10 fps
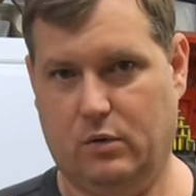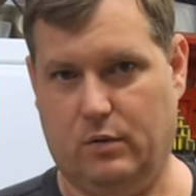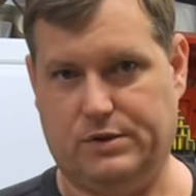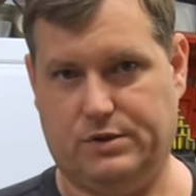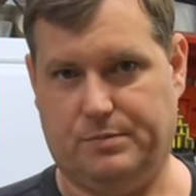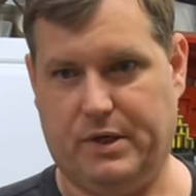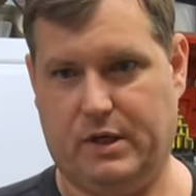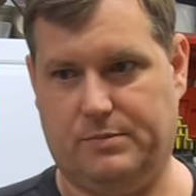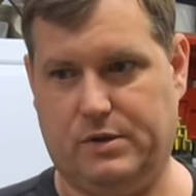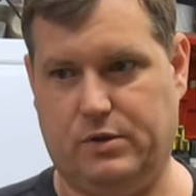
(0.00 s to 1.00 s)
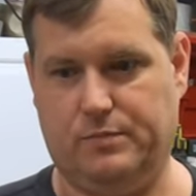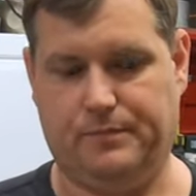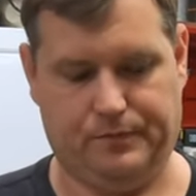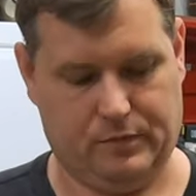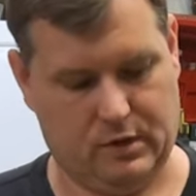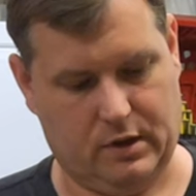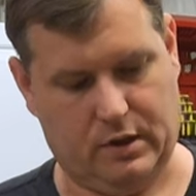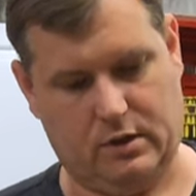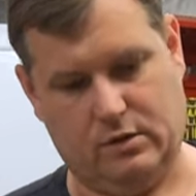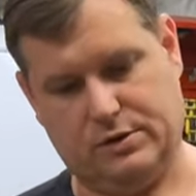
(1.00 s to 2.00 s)
which is your pickup tube,
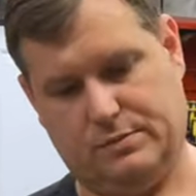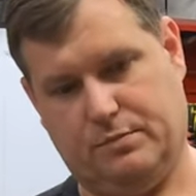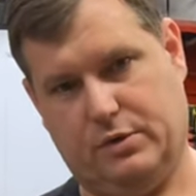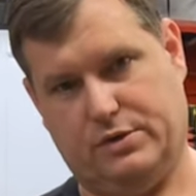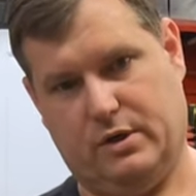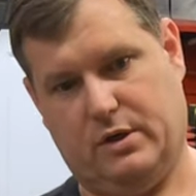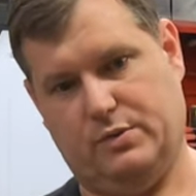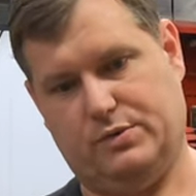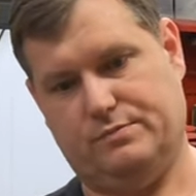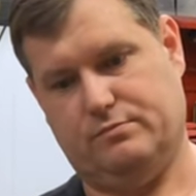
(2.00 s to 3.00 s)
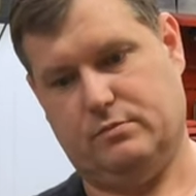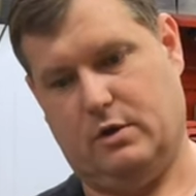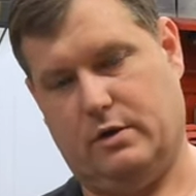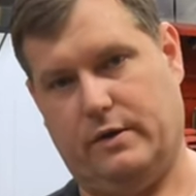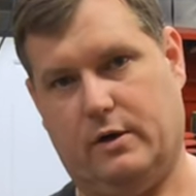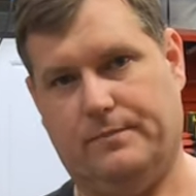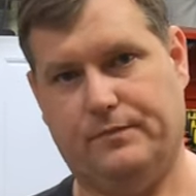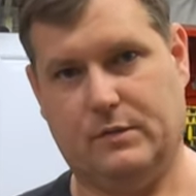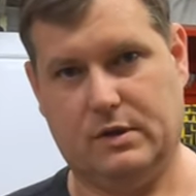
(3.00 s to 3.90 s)
and you'll just put your hose onto there,